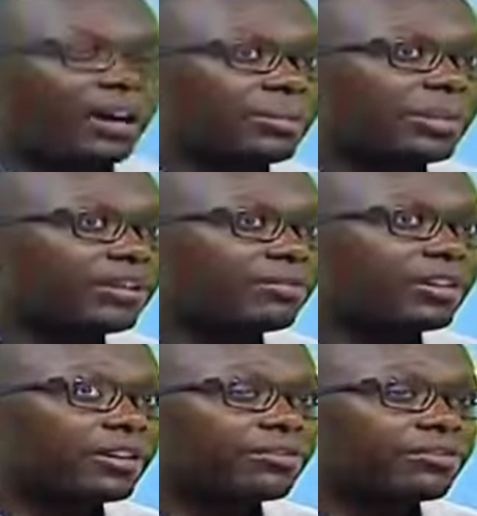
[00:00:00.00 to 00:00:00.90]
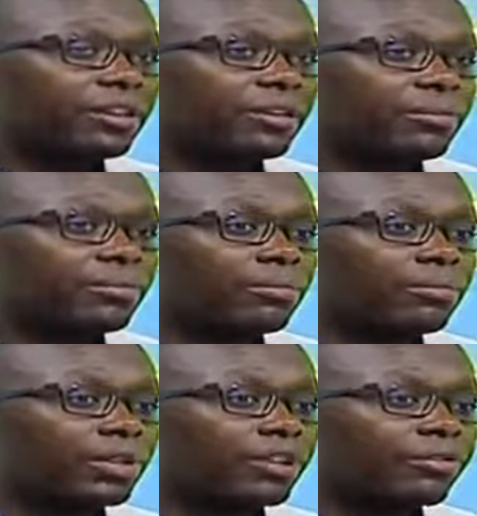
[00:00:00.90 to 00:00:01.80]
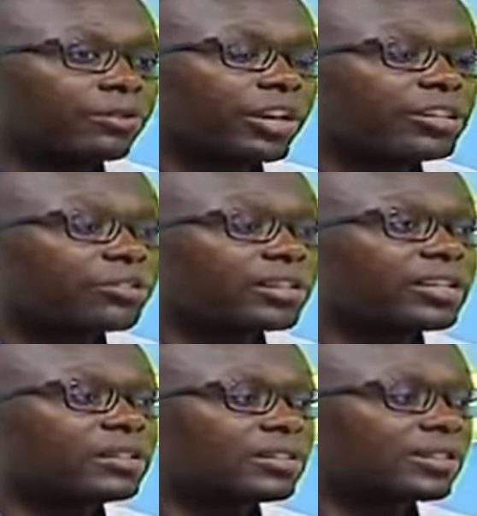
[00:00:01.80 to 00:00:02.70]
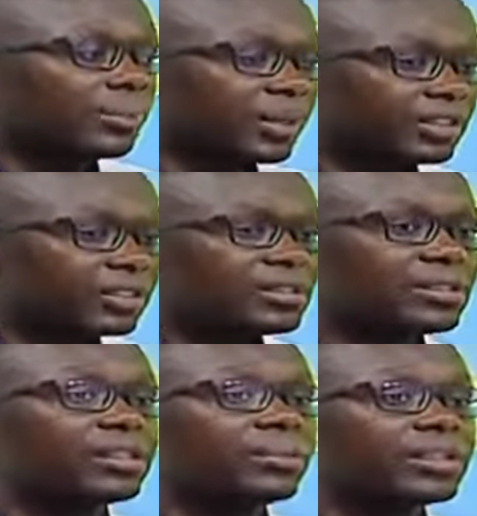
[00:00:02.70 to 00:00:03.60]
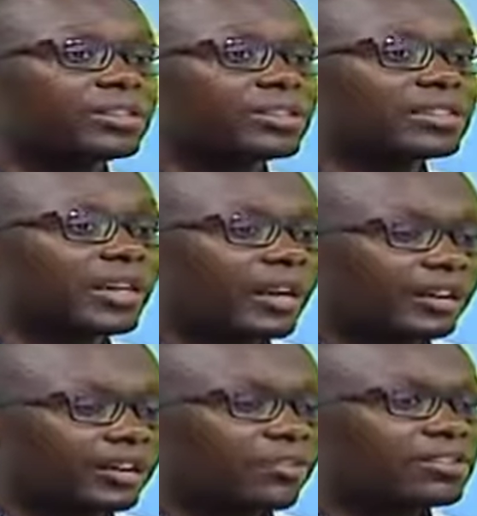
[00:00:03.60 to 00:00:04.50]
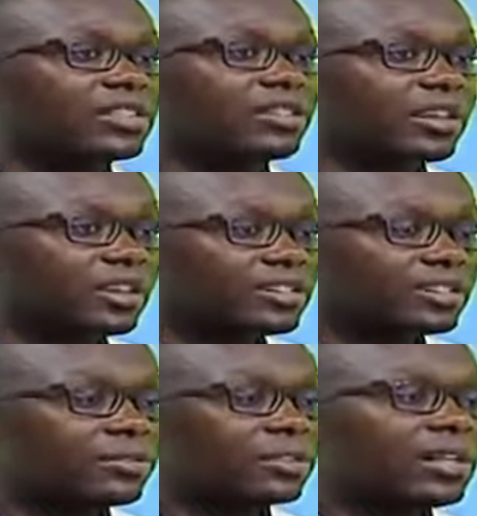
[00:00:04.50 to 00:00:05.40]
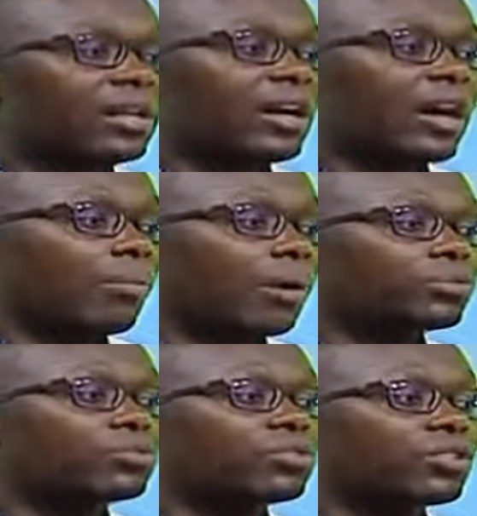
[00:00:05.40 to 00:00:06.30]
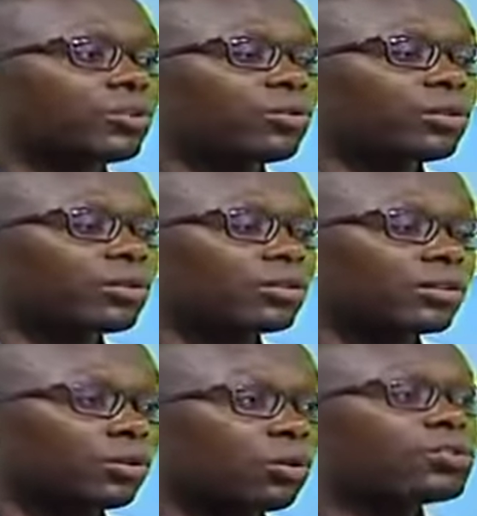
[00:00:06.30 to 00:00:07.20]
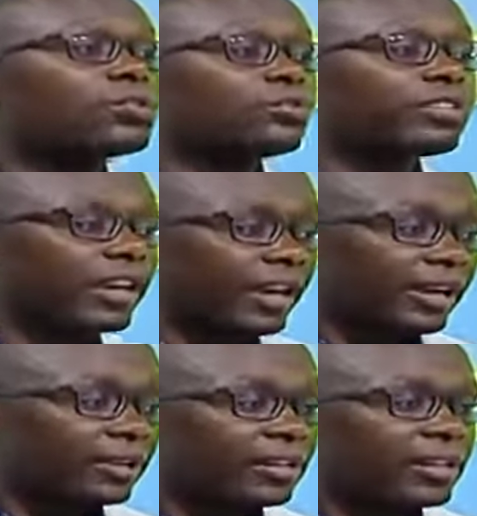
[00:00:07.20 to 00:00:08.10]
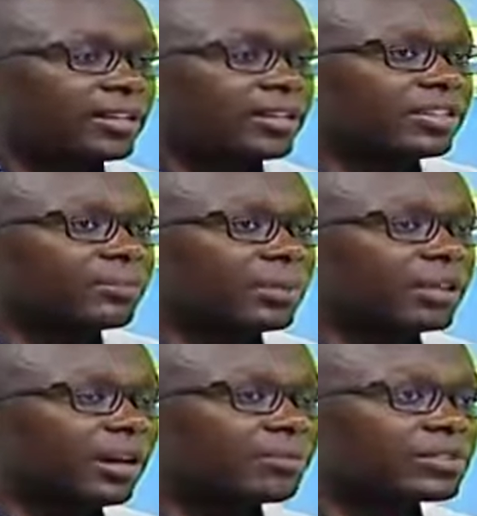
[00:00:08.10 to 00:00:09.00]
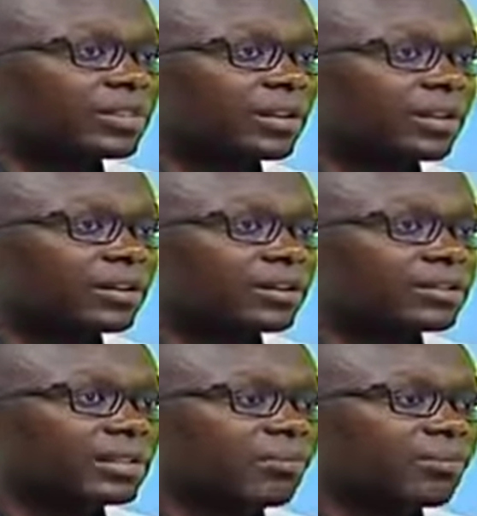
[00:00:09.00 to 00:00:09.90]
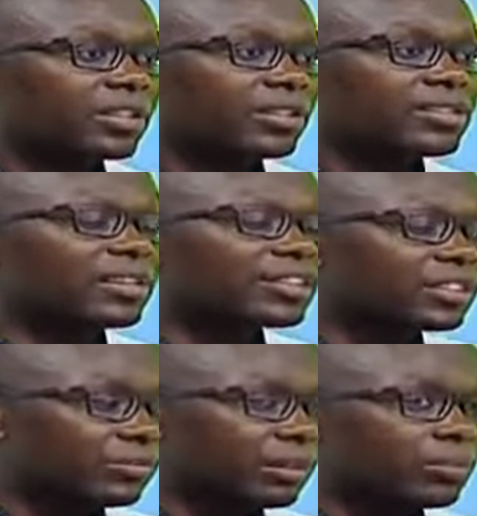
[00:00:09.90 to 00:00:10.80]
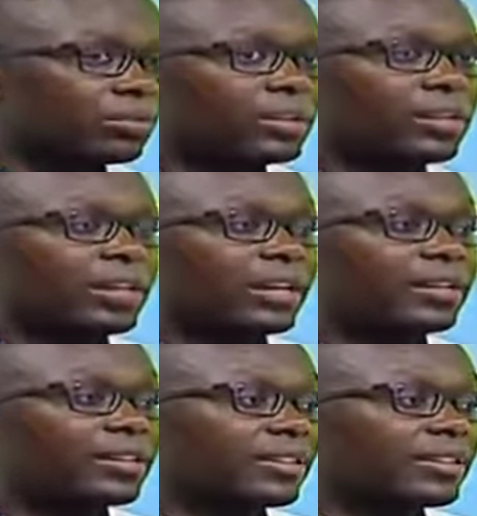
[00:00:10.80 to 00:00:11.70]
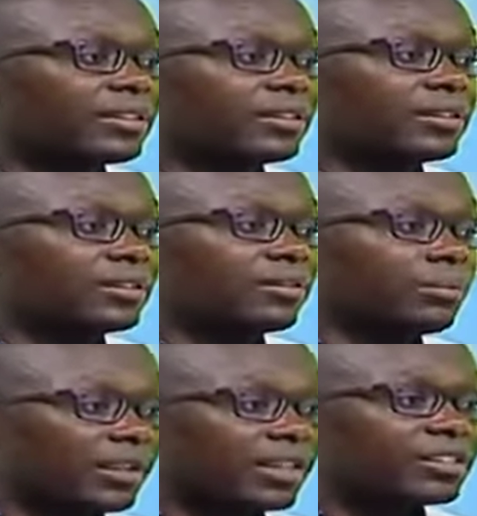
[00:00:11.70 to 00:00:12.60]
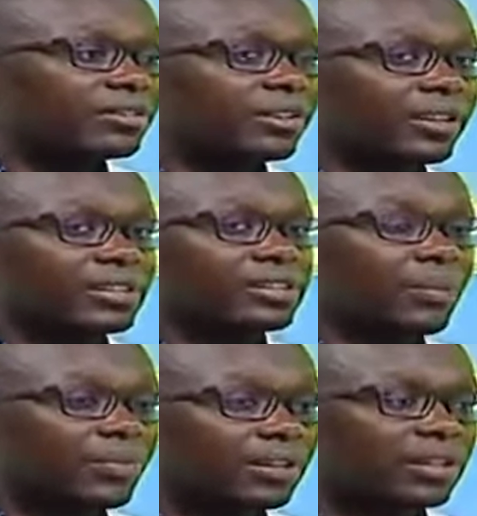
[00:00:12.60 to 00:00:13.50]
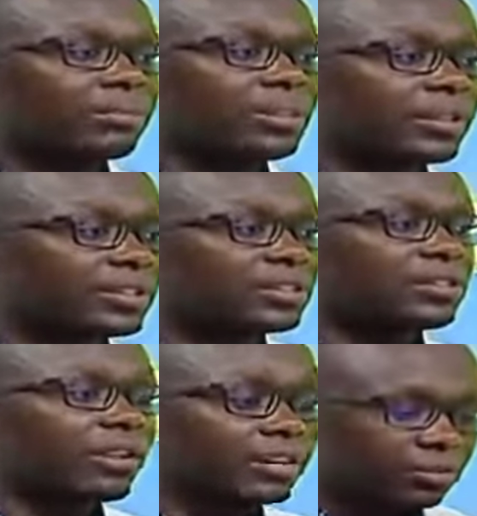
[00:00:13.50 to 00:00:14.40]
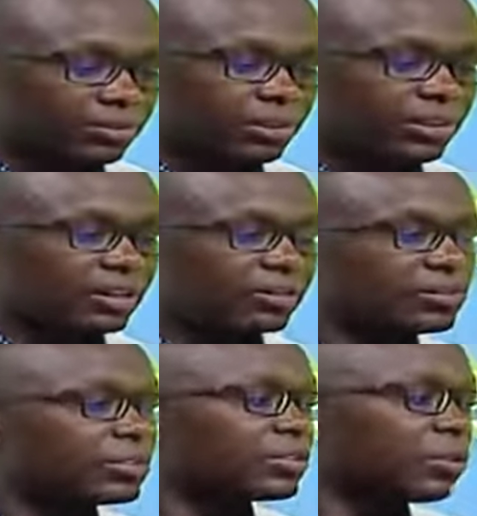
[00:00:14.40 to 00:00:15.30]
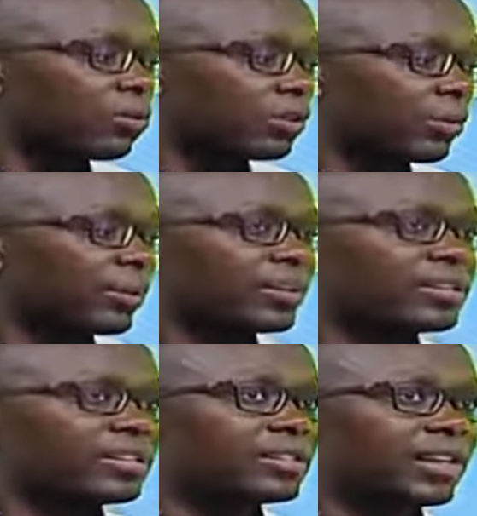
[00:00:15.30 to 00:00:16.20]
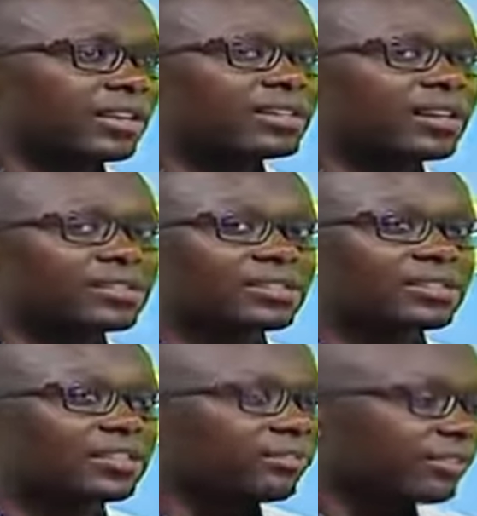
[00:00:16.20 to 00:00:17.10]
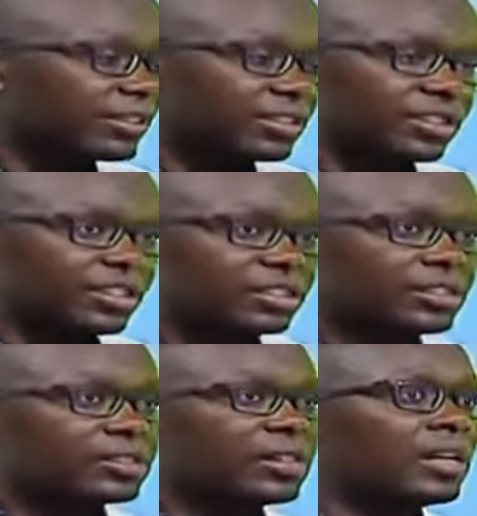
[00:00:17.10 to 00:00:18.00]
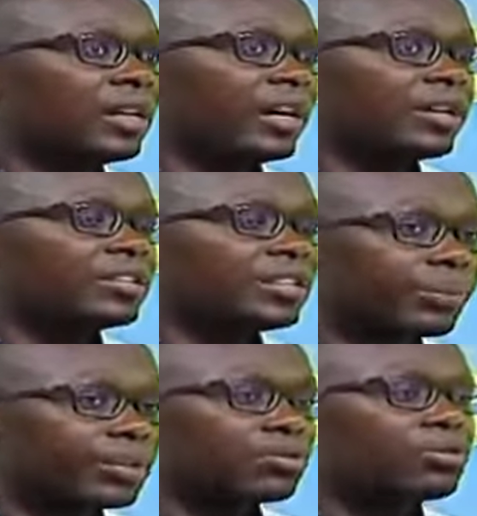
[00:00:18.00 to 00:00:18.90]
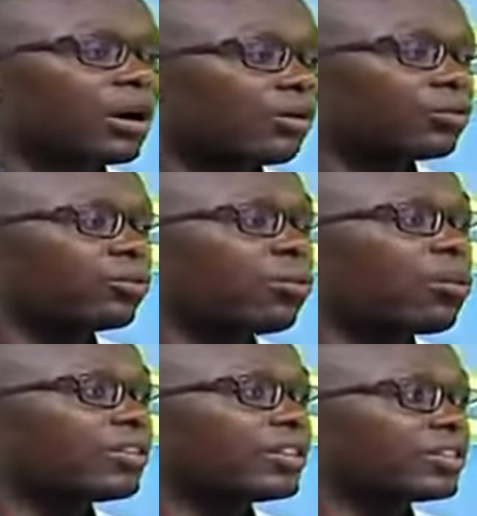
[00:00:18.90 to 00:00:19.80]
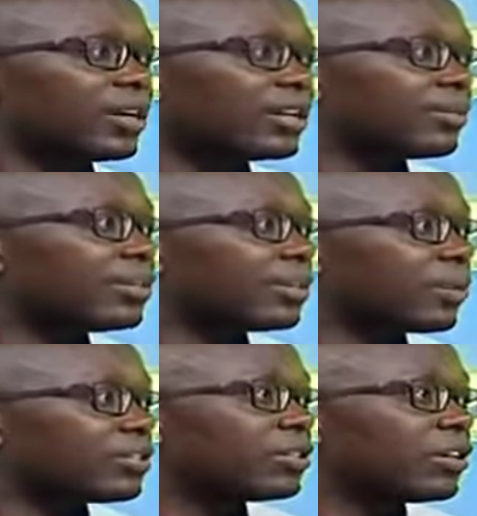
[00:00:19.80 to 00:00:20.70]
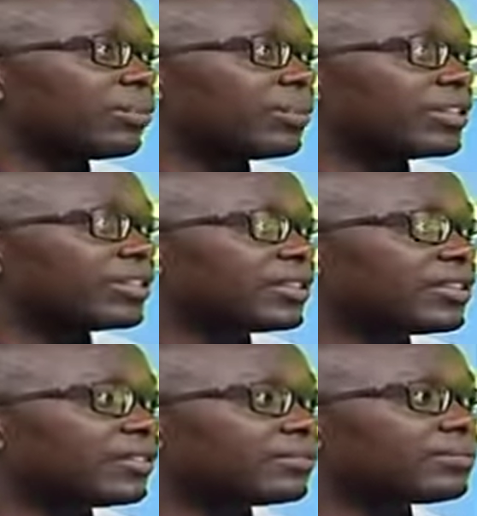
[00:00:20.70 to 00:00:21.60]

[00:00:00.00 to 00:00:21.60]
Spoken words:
I believe if you educate the patient and the patient's caregivers and relatives about your goals of care, then it becomes something that's achievable. And I think palliative care is something that begins right from the diagnosis all the way until the end. It has different stages, and it depends on how you walk the journey with a particular patient.